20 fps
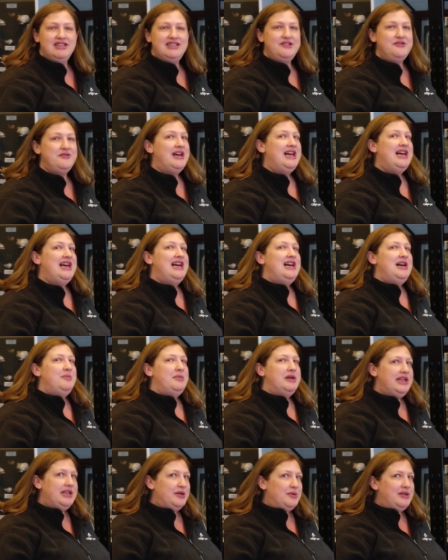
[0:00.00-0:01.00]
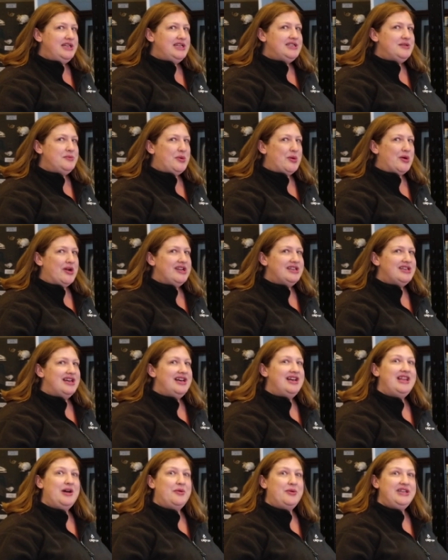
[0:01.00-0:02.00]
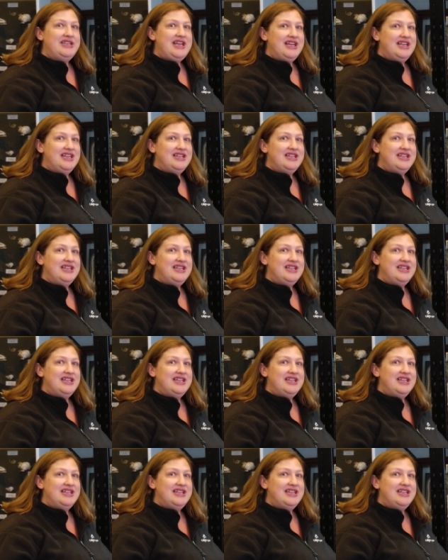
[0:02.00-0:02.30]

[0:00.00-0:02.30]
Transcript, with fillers: Zoo, but equally as important that we take